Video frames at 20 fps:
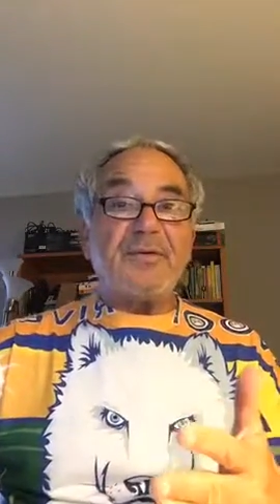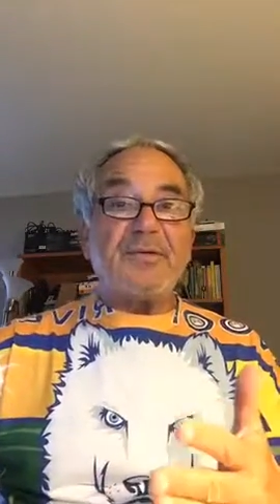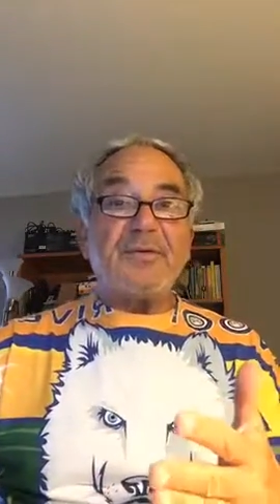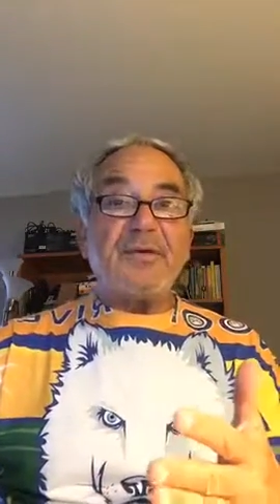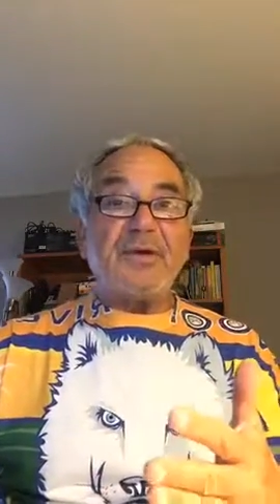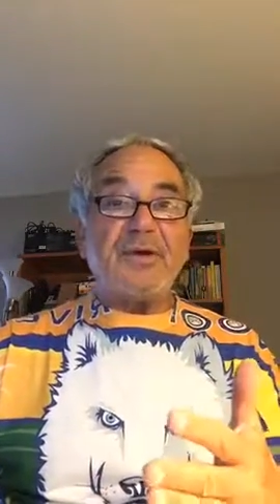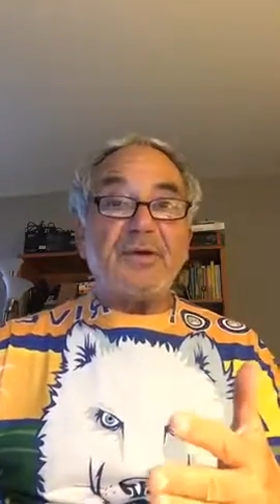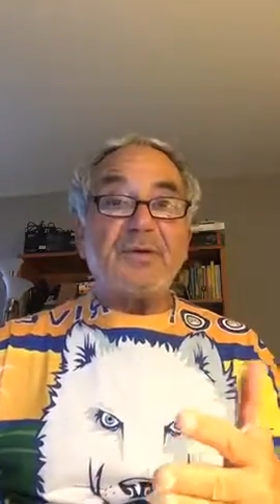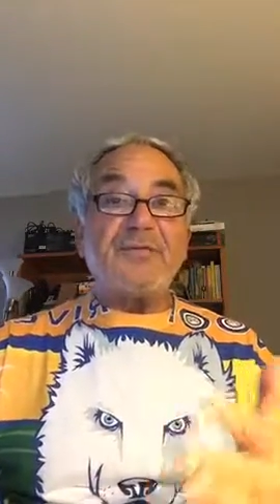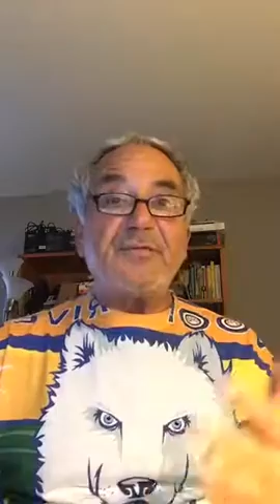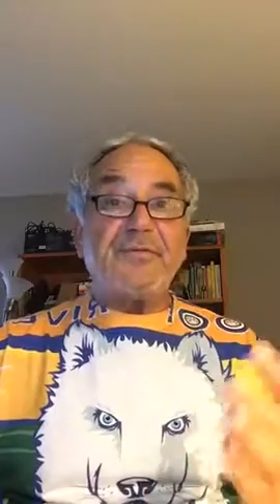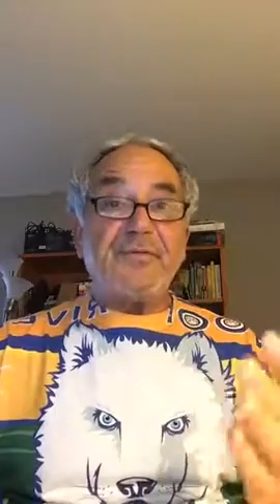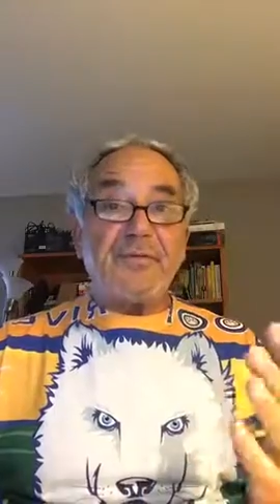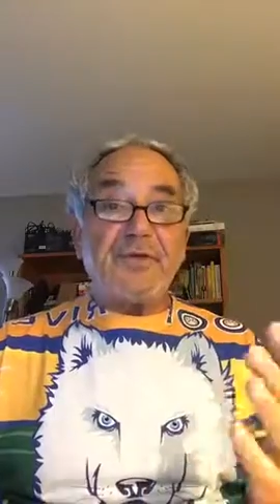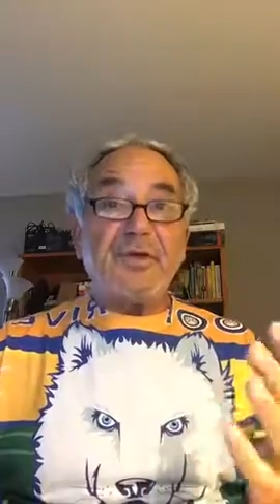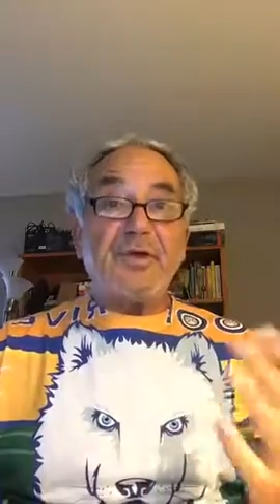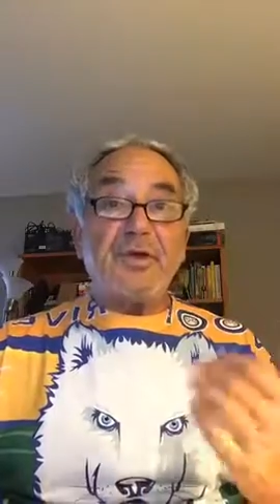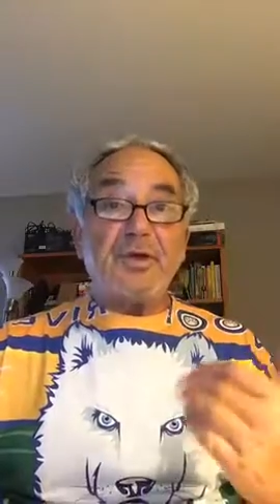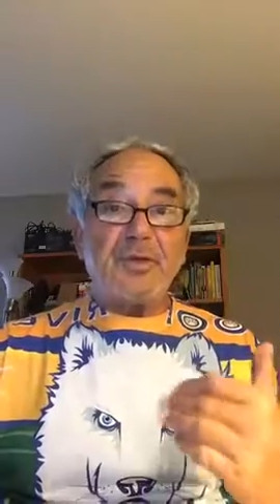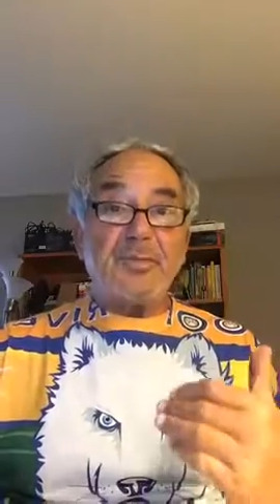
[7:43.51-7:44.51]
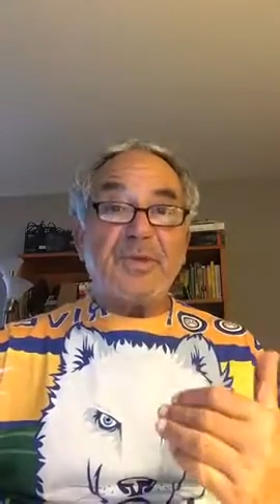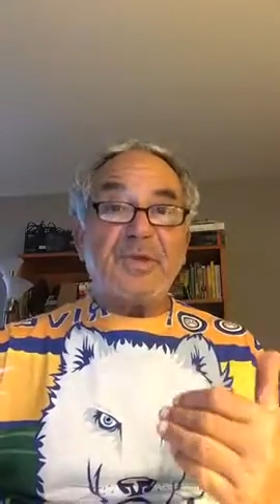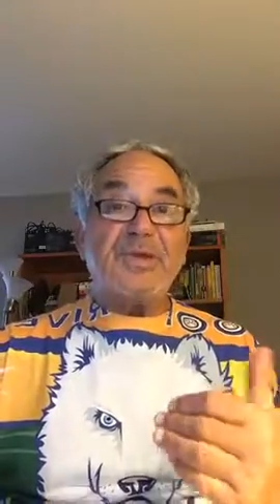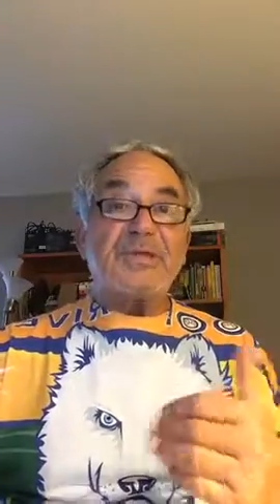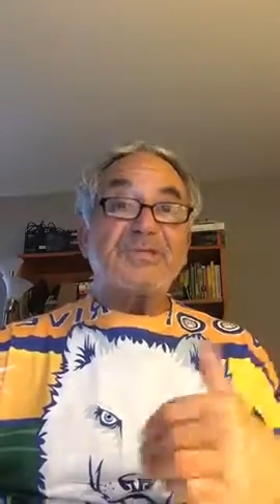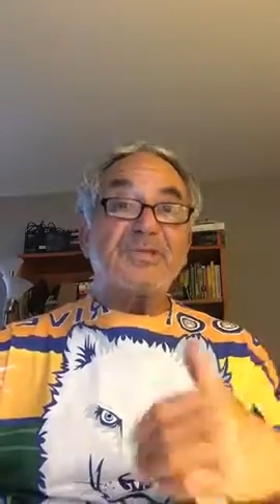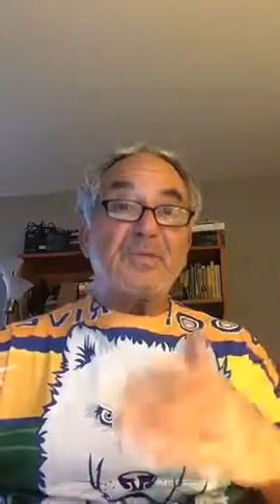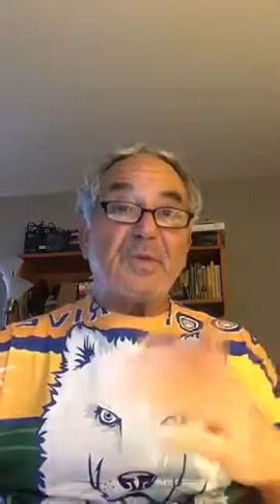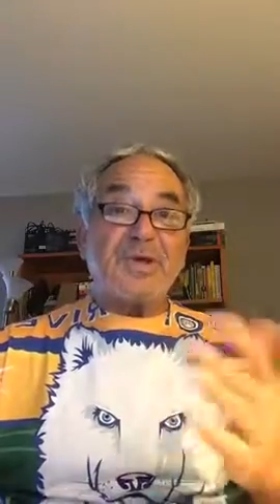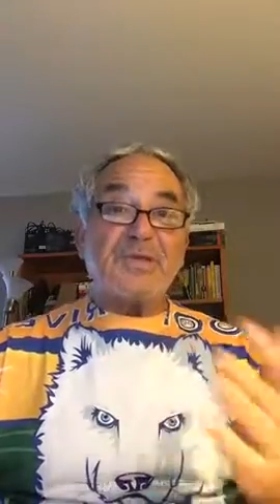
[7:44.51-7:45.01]
with the good for the human
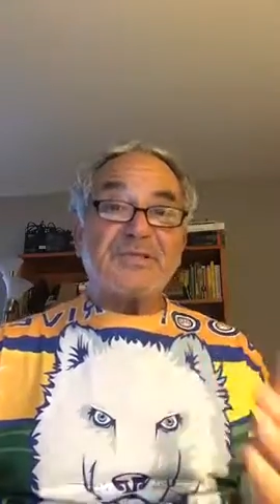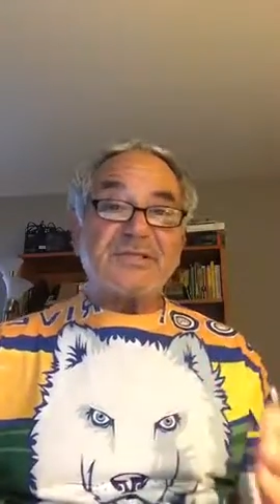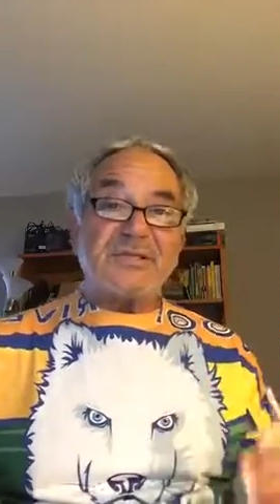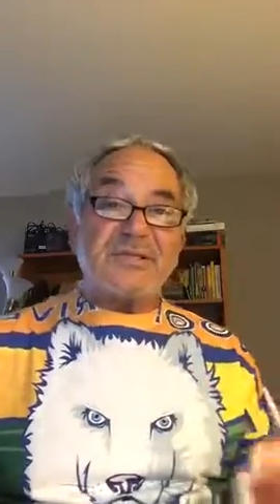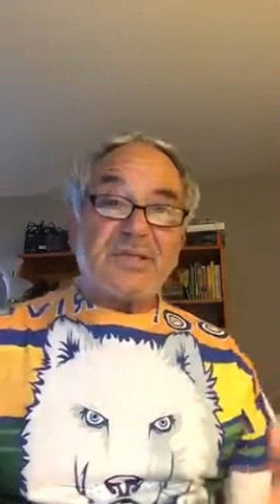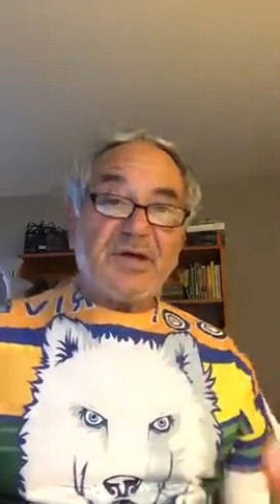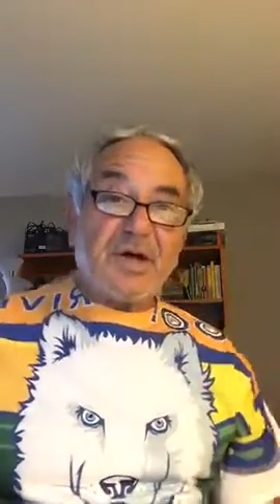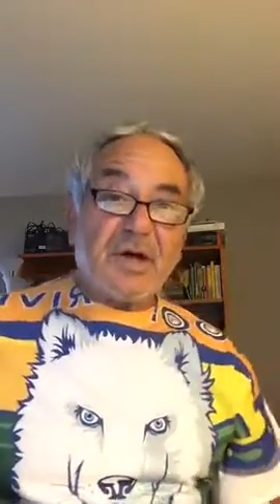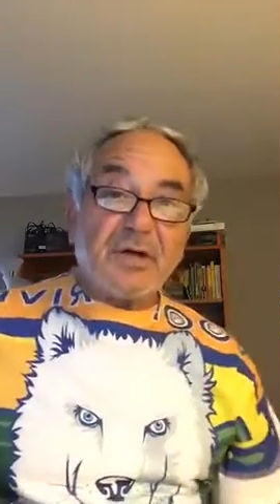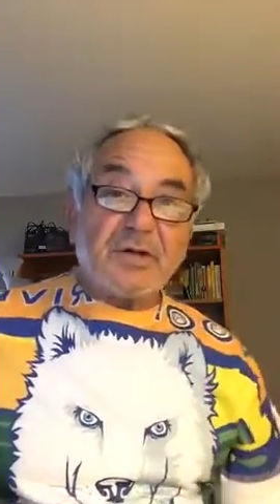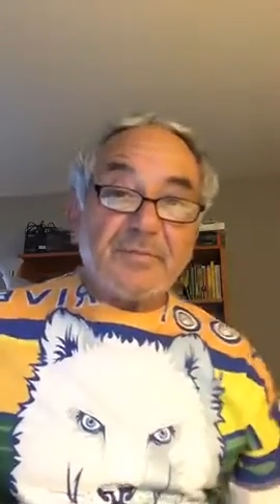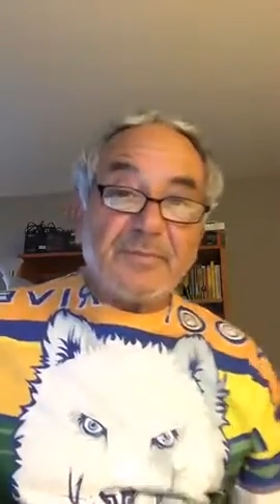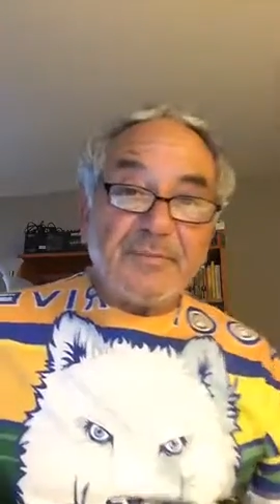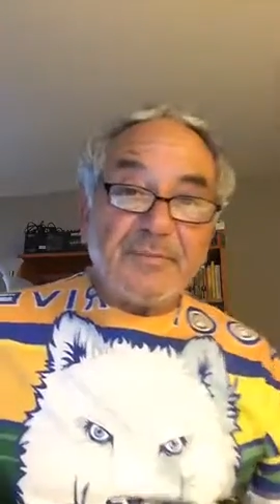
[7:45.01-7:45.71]
as well as the dog.